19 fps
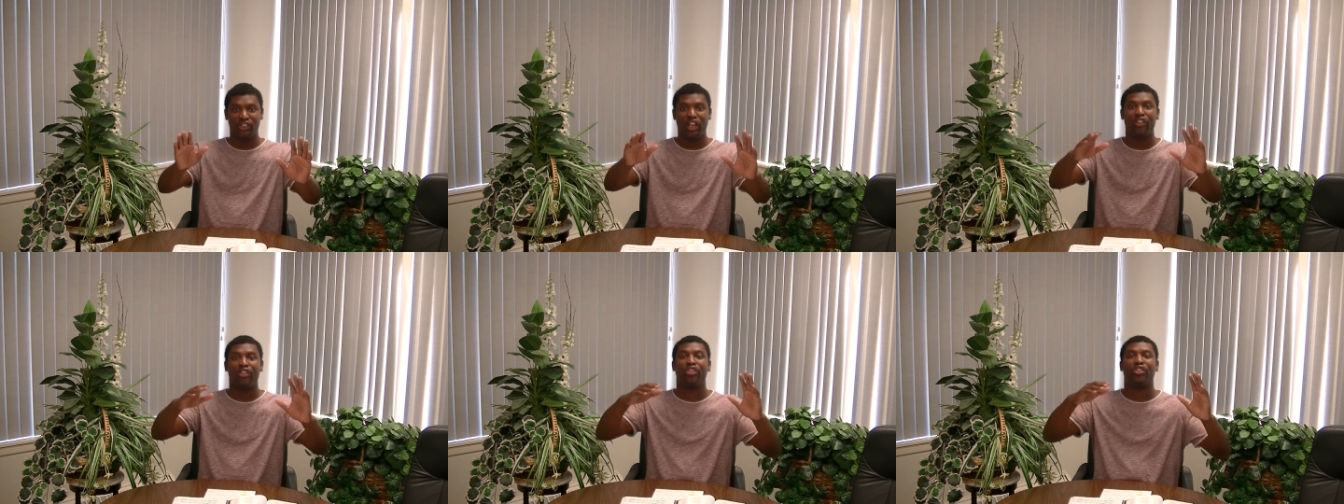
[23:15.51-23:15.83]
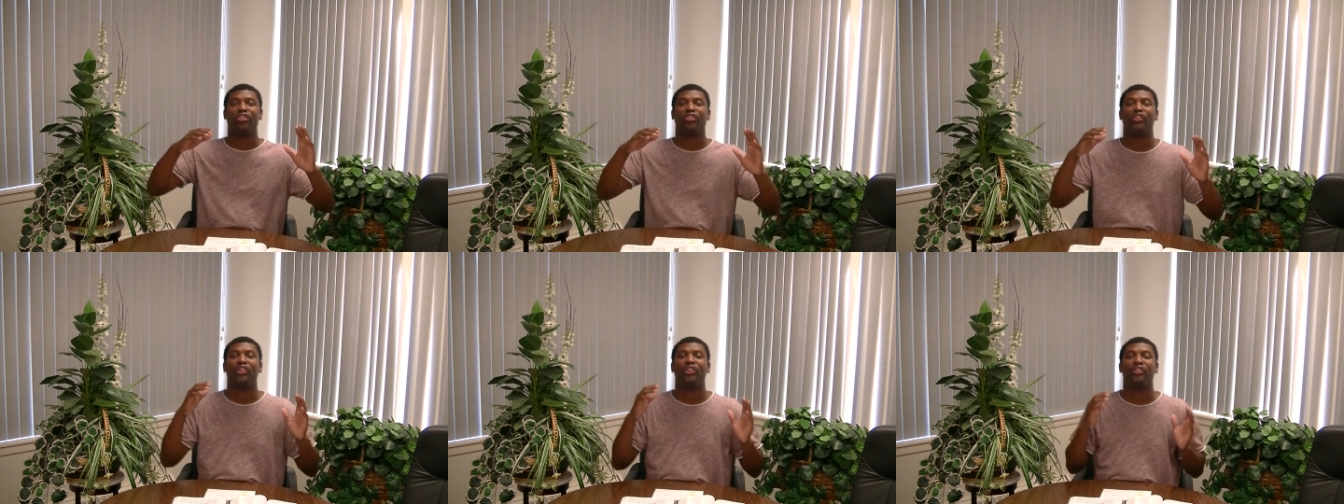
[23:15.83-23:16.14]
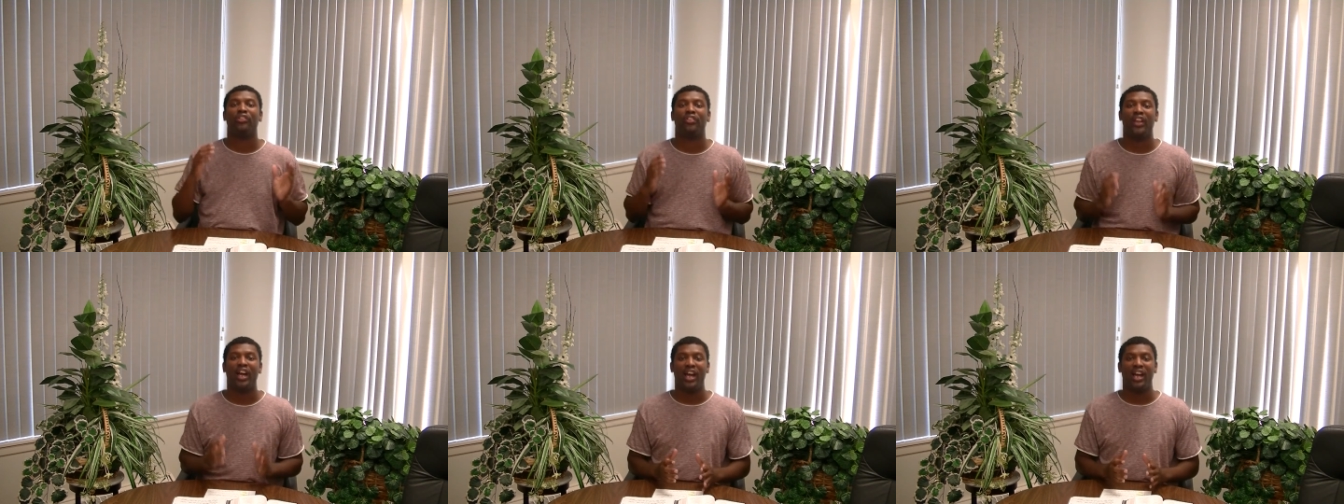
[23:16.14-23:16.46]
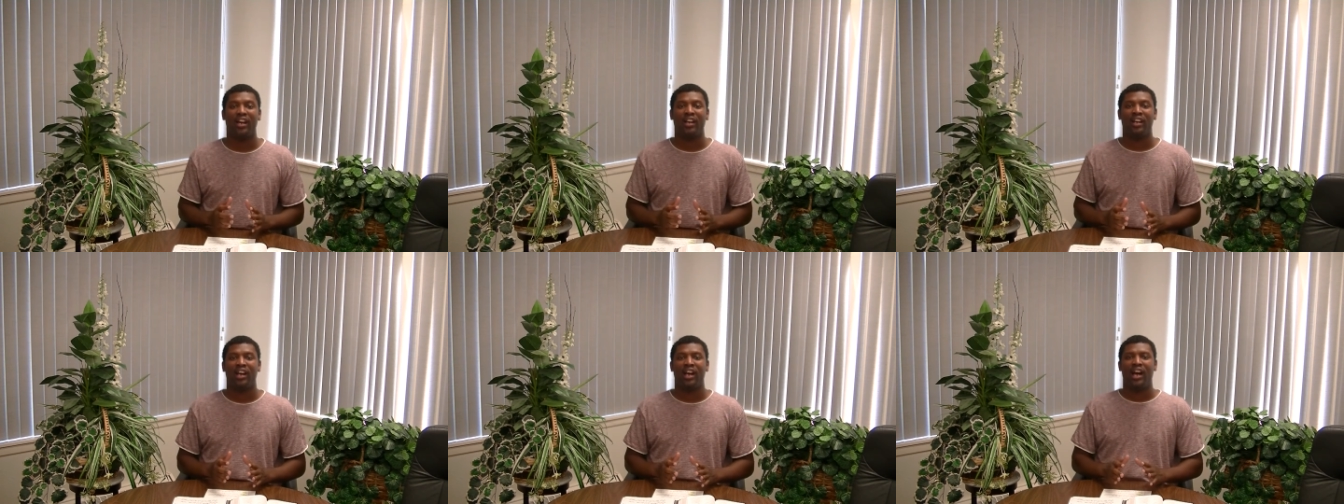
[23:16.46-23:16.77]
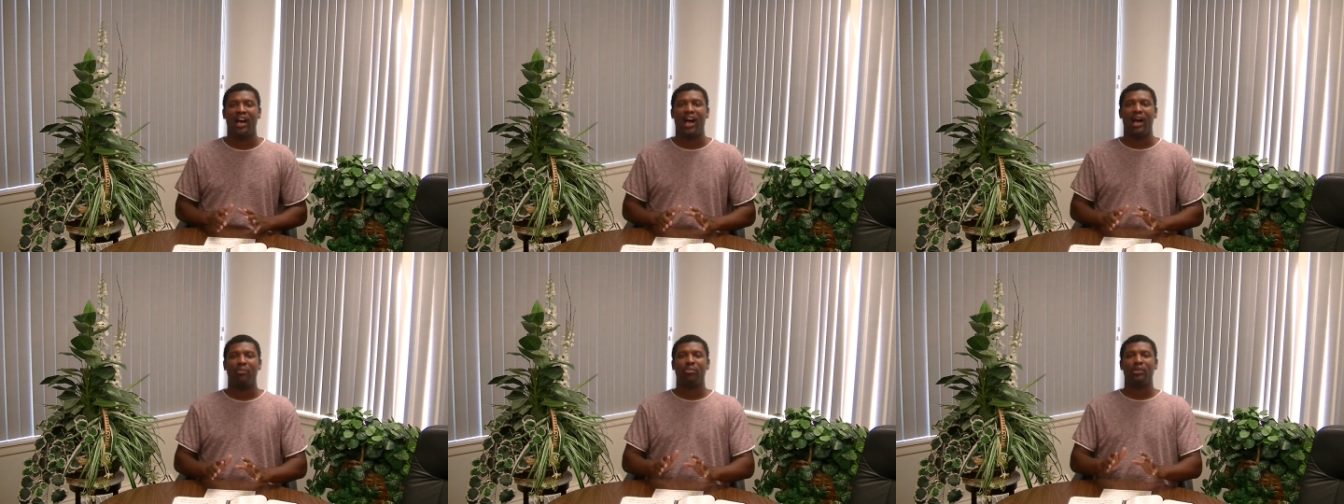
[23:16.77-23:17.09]
And through that,
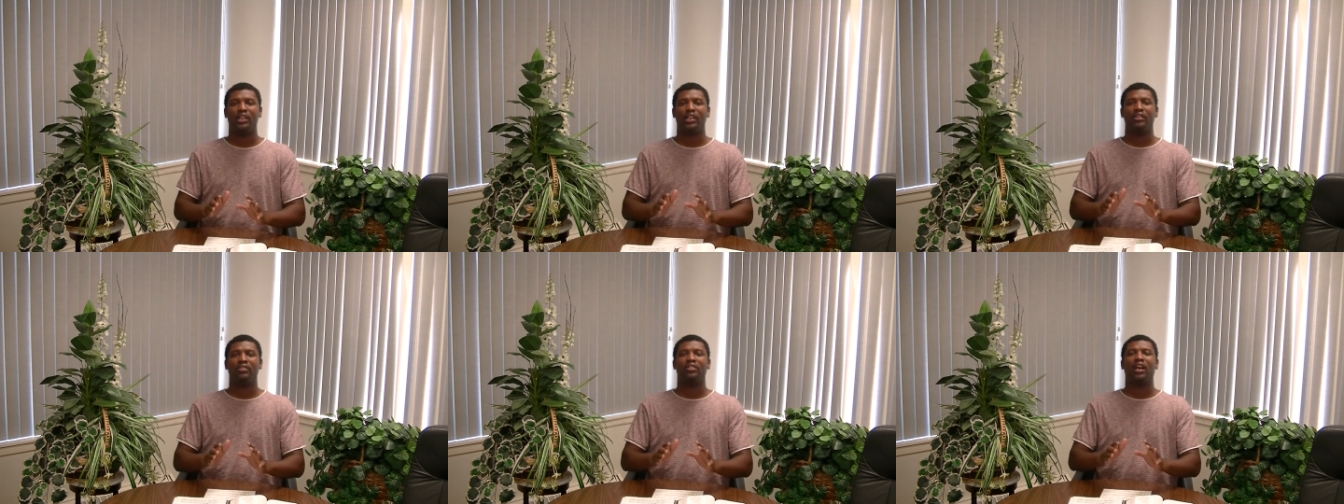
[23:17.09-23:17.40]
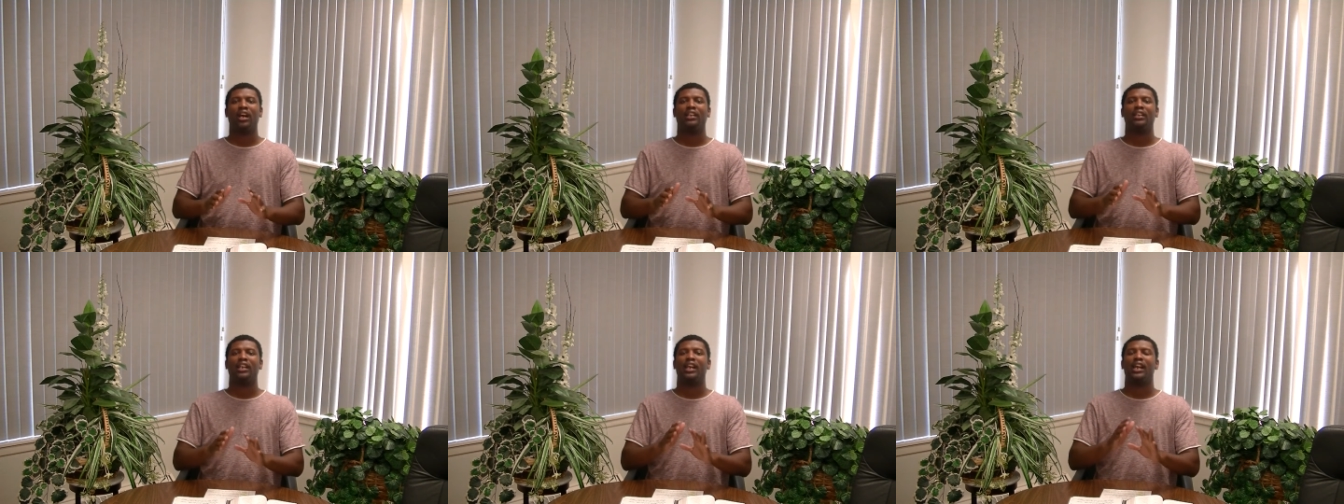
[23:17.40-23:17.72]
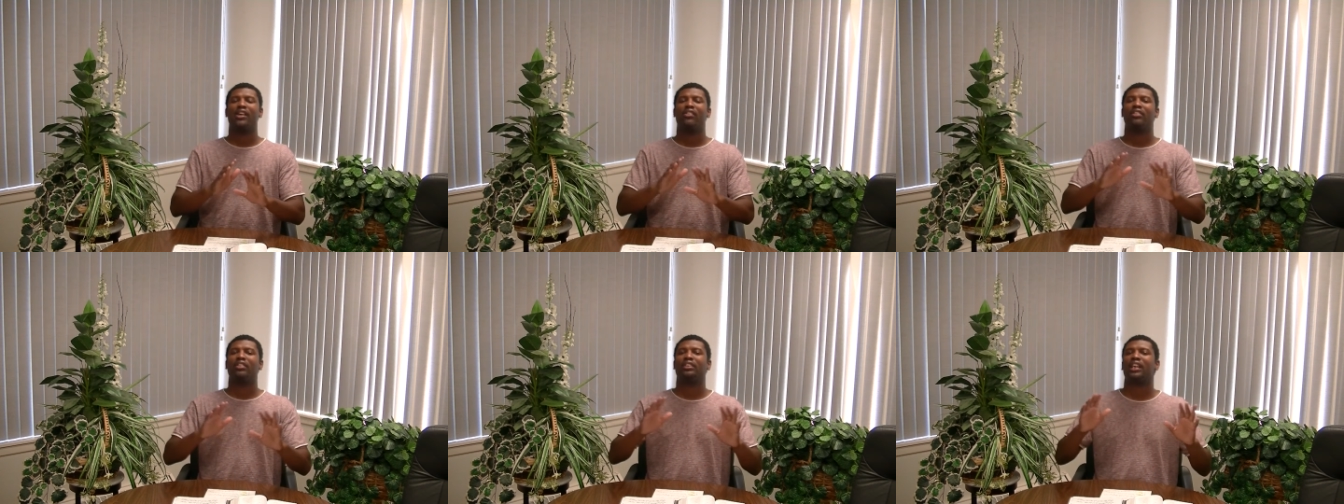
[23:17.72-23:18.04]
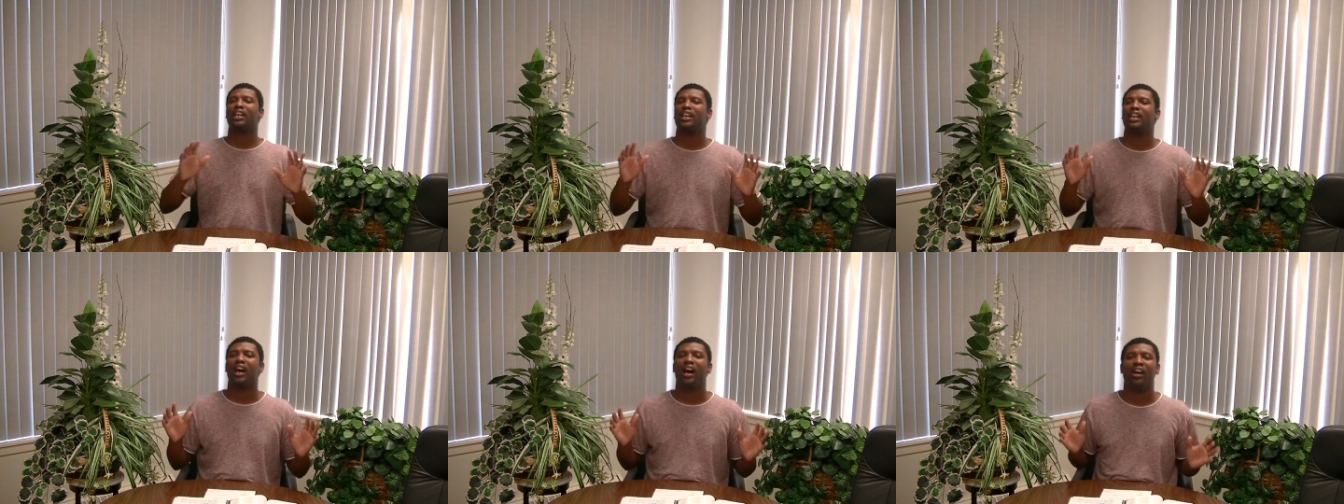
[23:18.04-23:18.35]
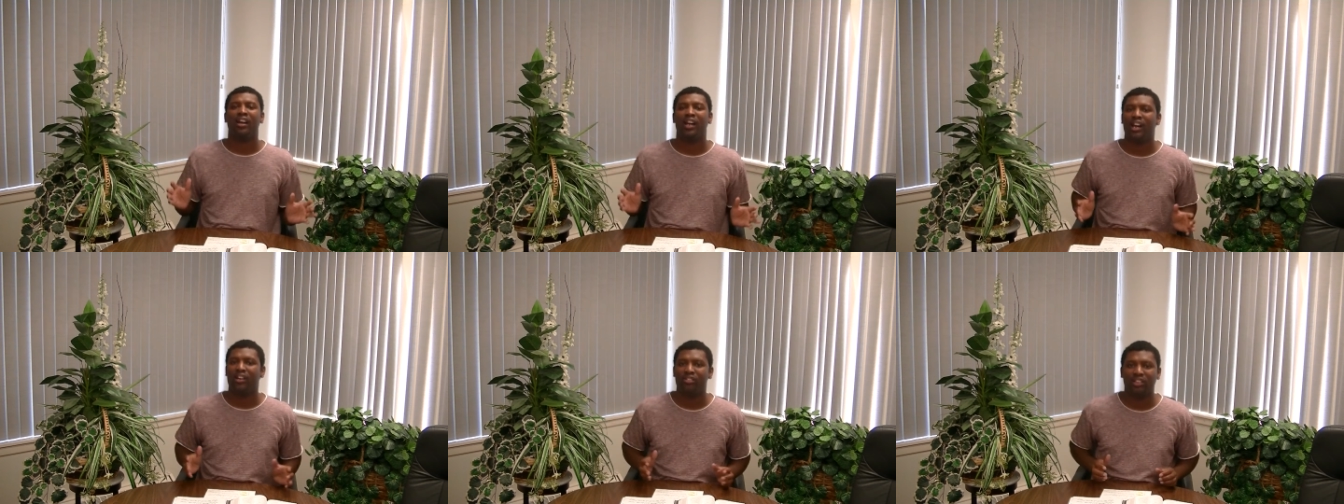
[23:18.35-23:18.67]
I believe, God, that everything
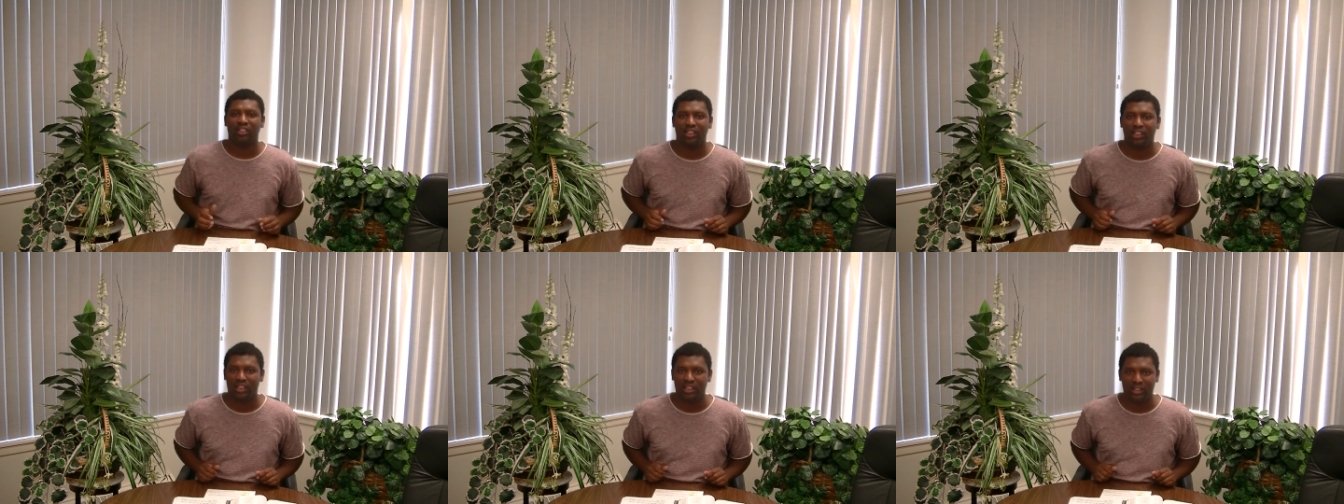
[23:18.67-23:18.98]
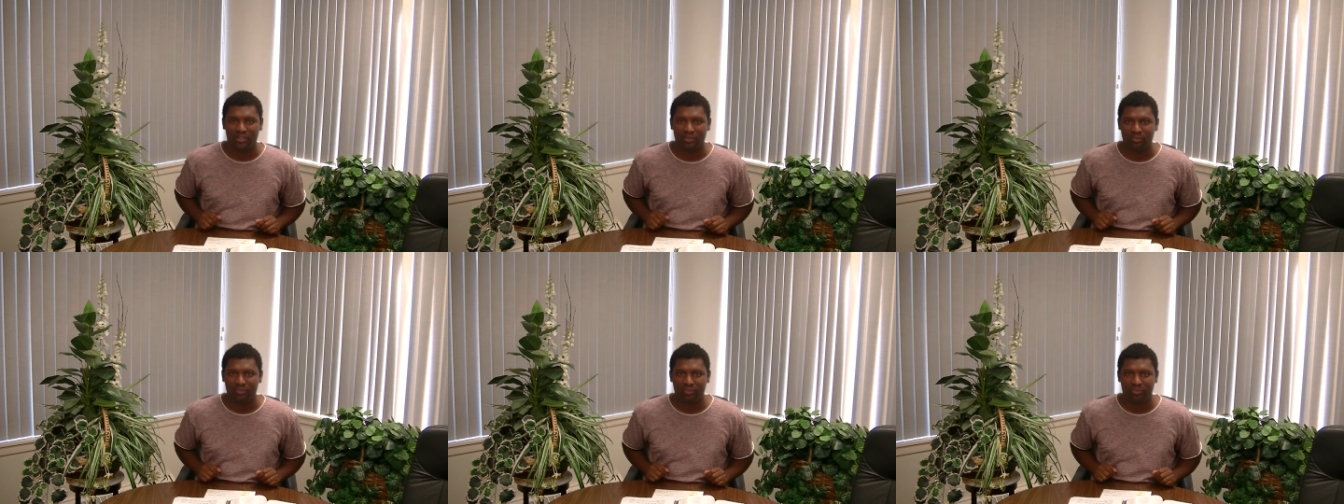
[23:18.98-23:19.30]
I'll ever need